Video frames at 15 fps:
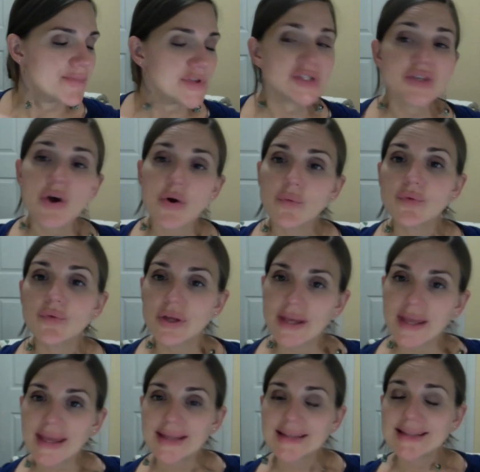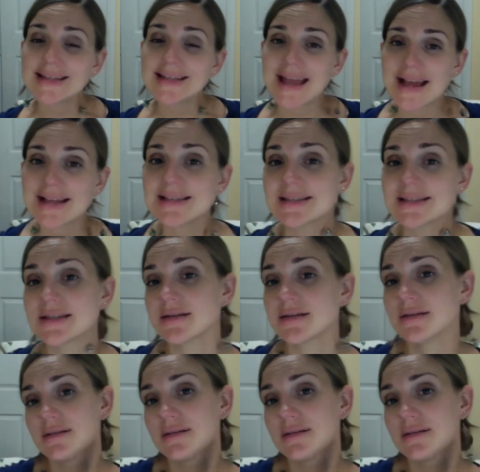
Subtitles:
So looking at the next,